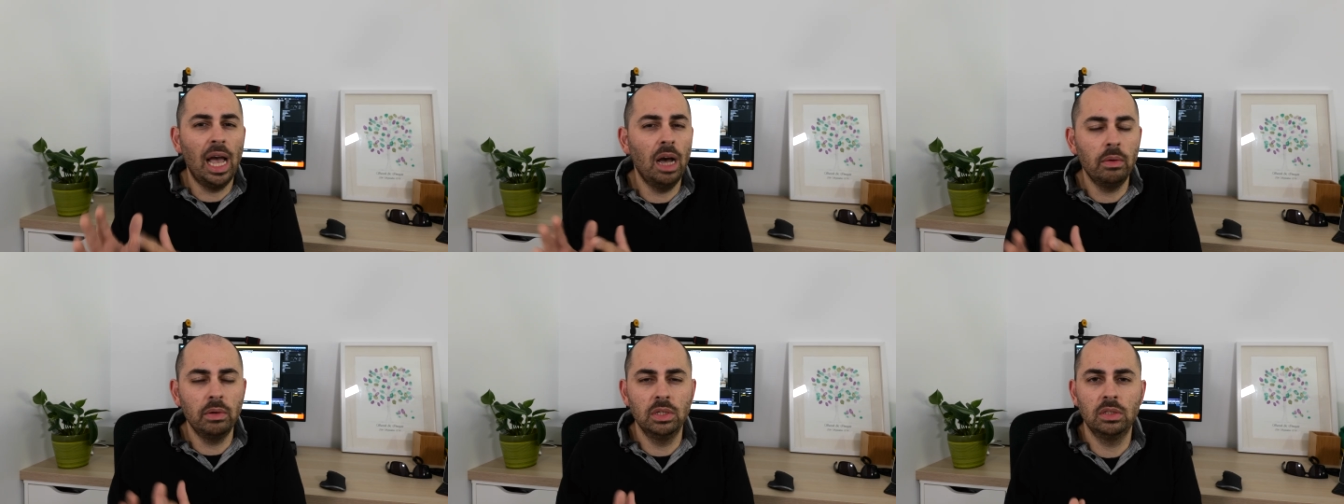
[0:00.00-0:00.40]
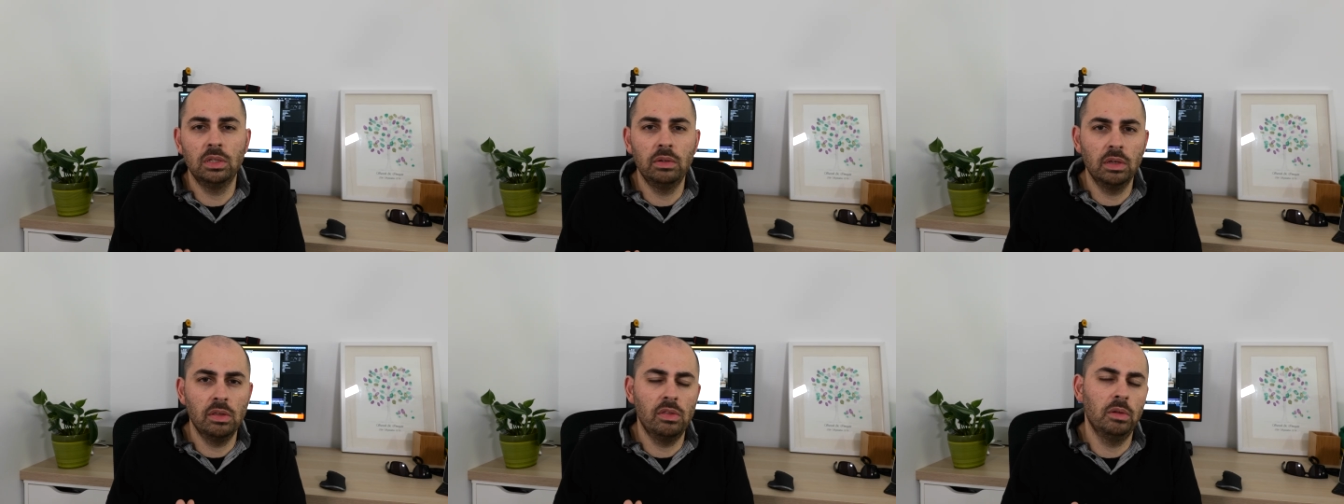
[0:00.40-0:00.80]
hours
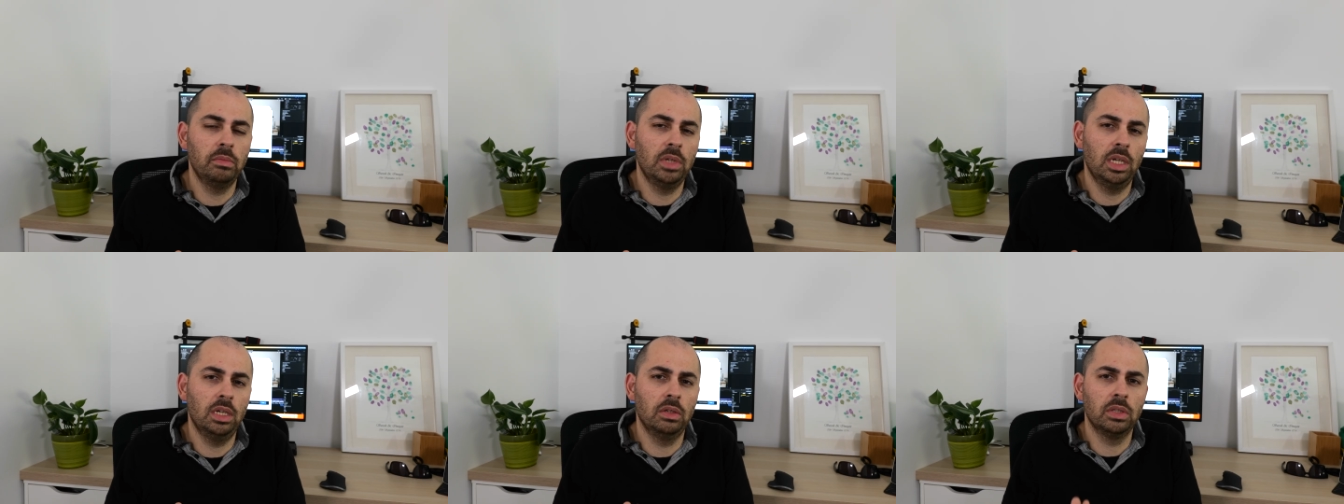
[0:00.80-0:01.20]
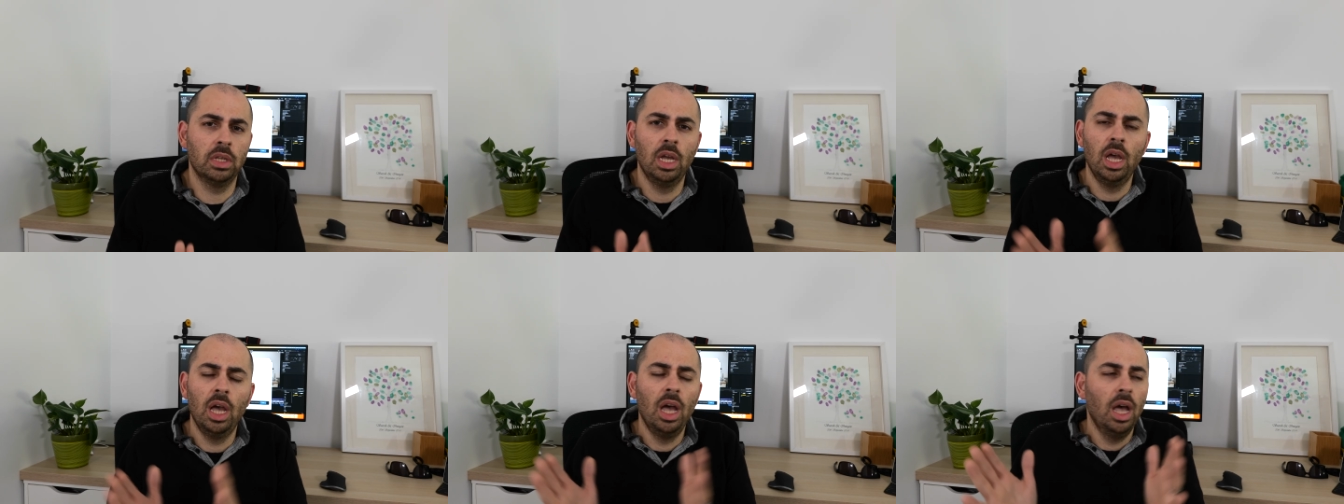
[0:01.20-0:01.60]
doing thumbnails.
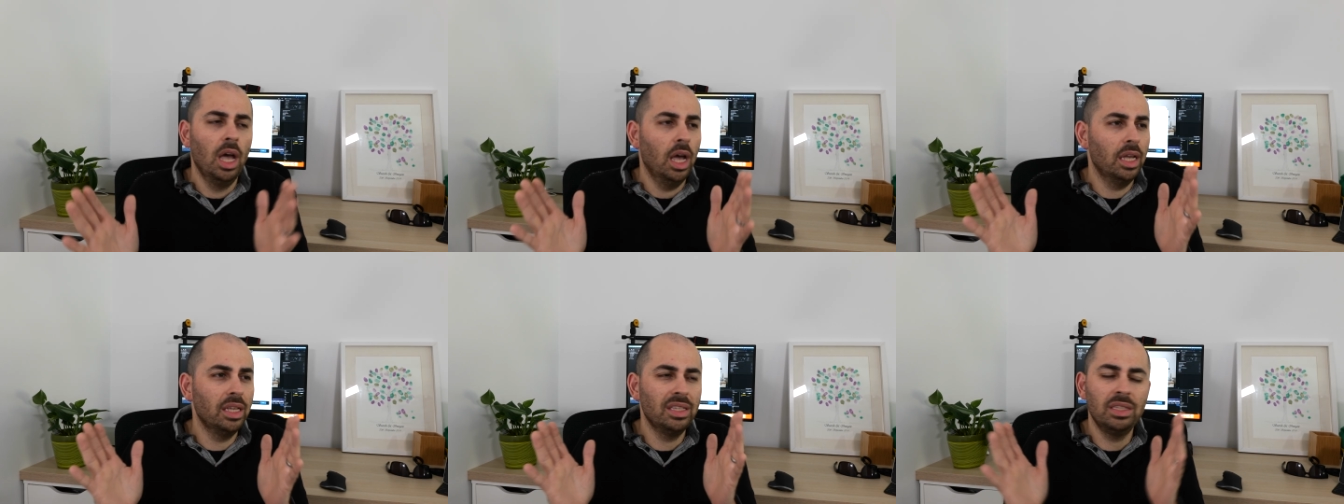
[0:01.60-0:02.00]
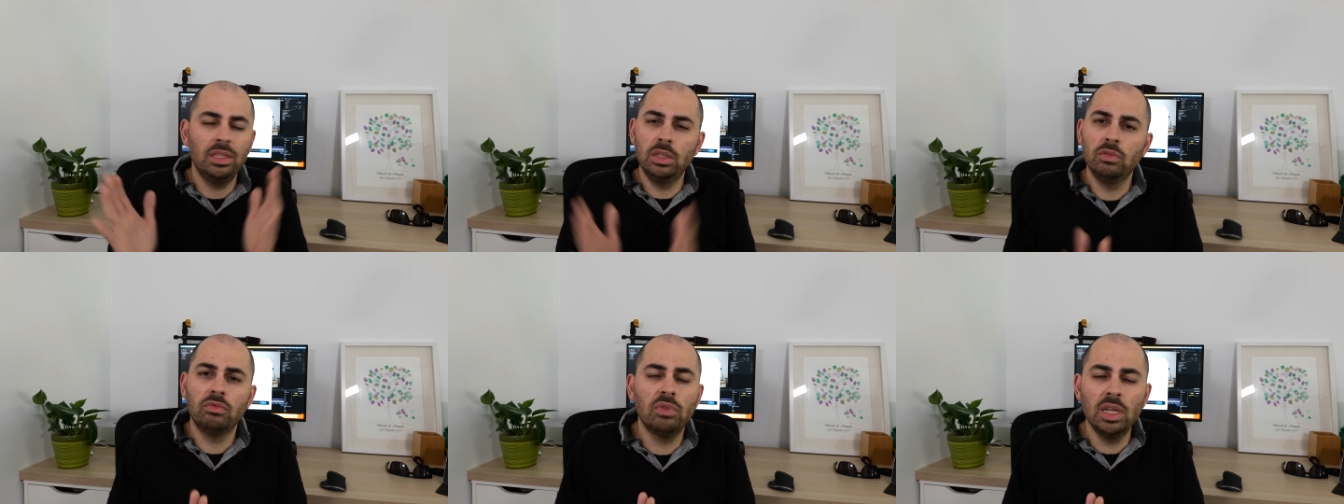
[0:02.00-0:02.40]

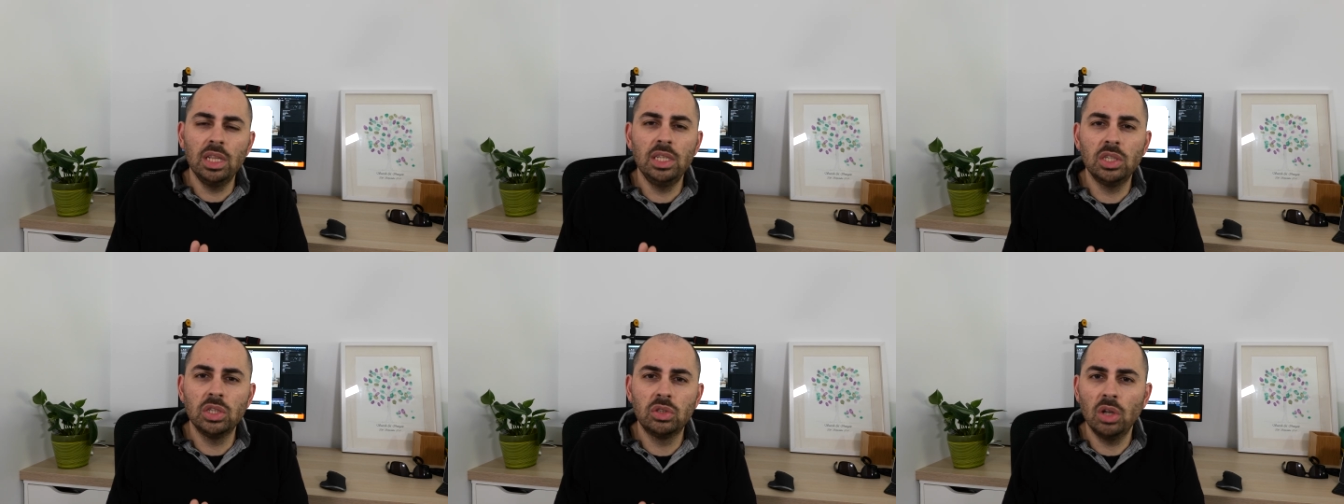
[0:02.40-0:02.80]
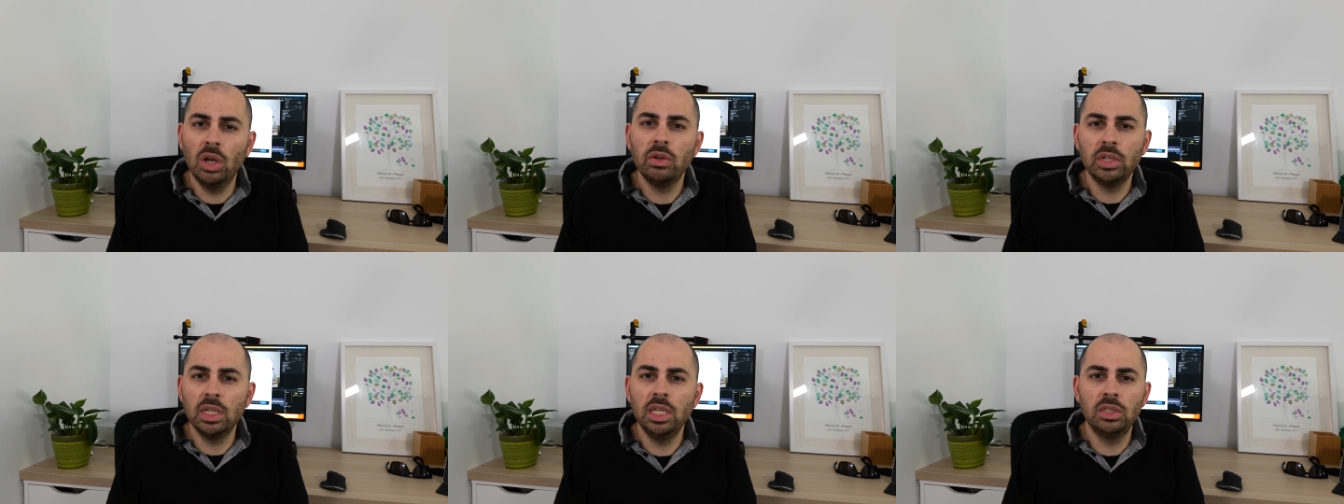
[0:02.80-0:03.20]
You really just
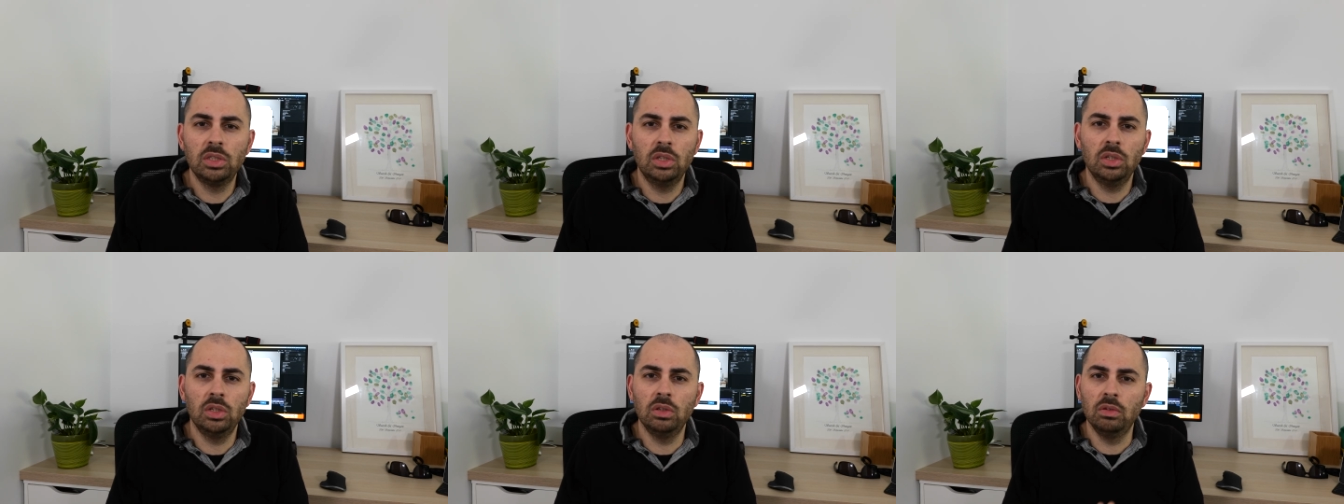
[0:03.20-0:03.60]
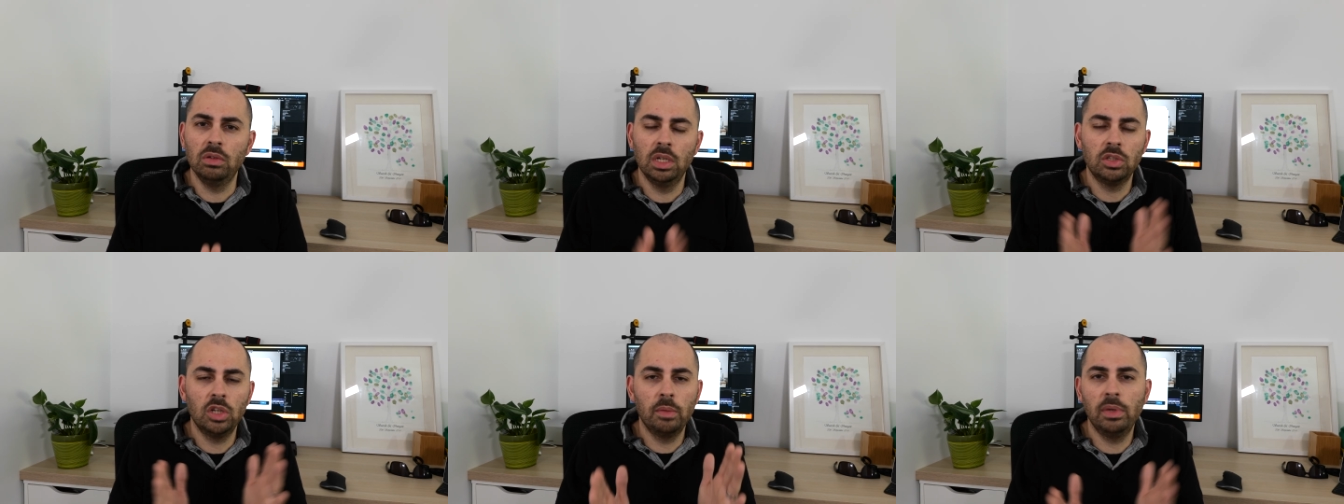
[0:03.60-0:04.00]
don't need to.
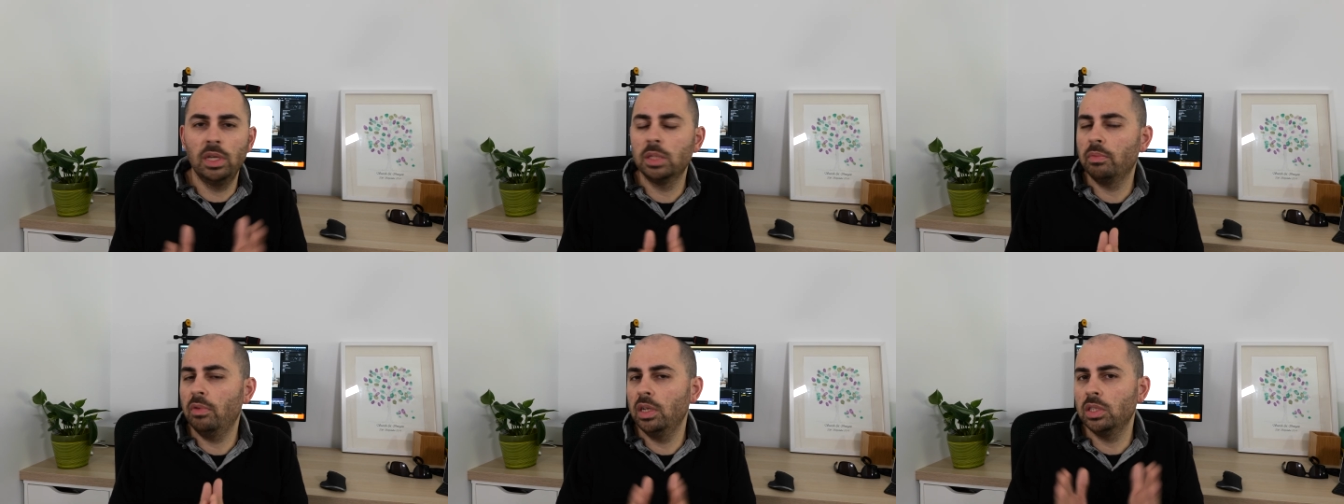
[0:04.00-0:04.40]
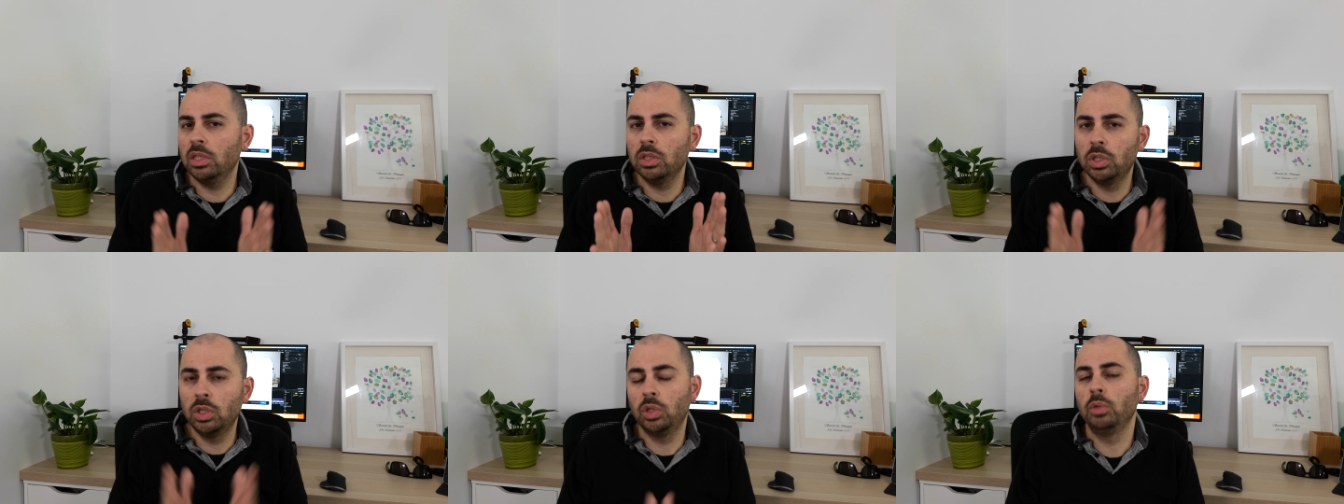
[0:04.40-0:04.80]
Adobe Express
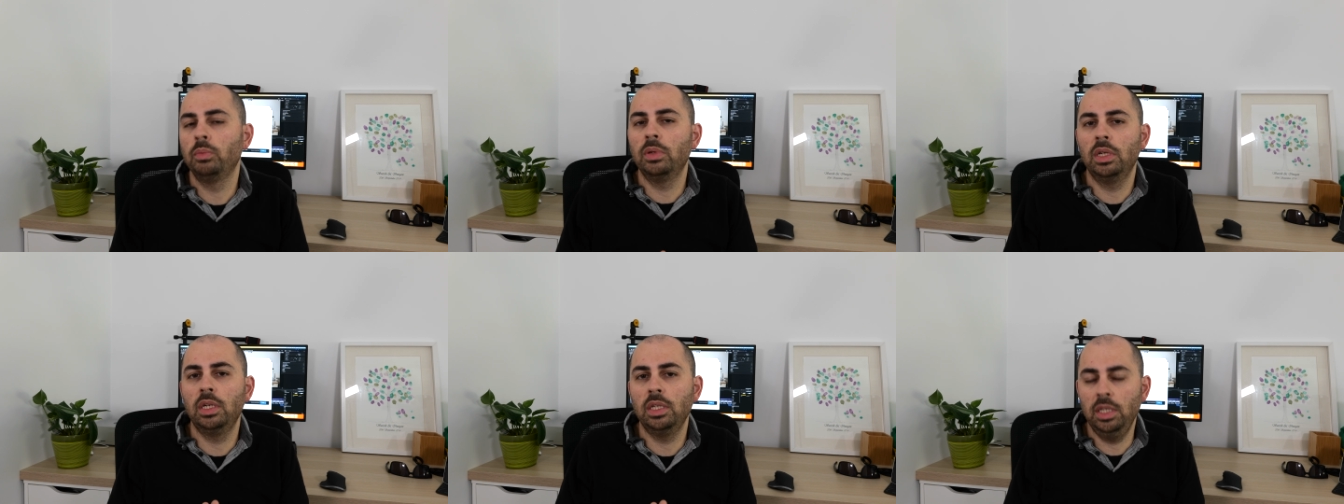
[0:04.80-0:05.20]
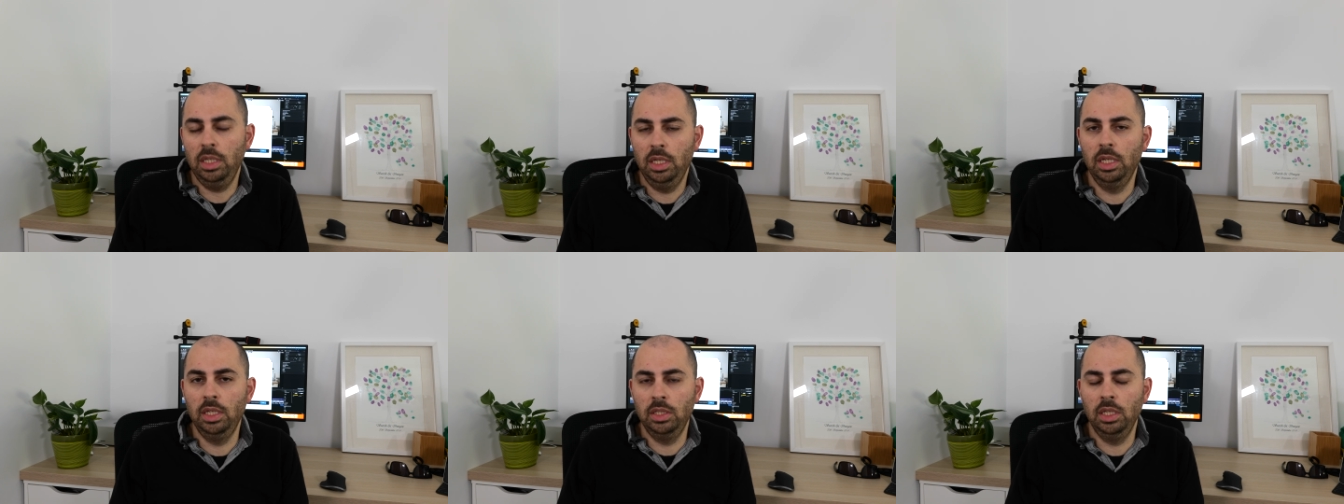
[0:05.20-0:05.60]
super
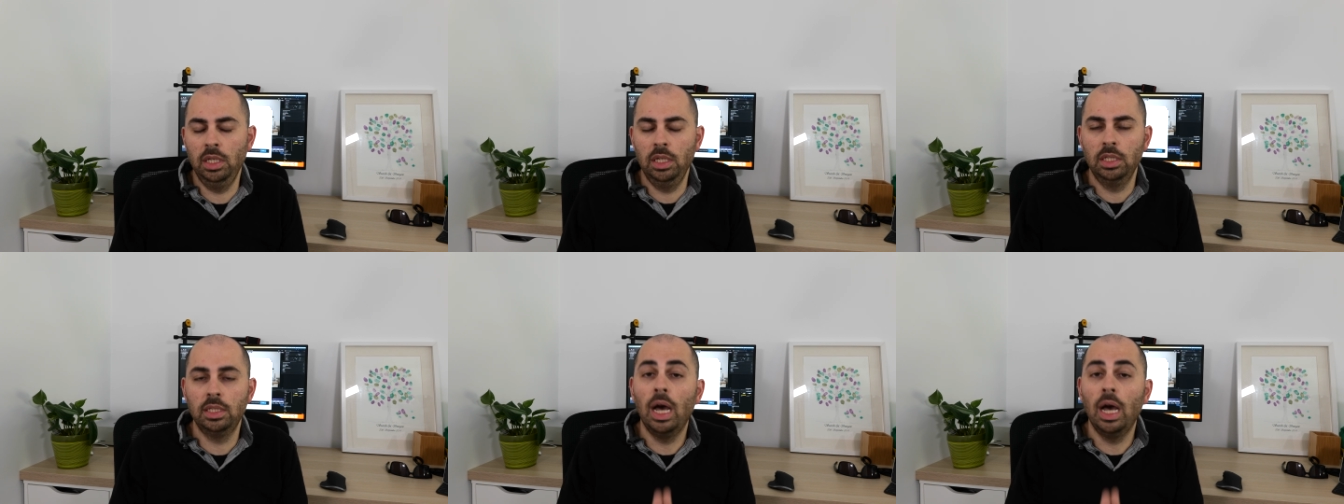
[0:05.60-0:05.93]
easy.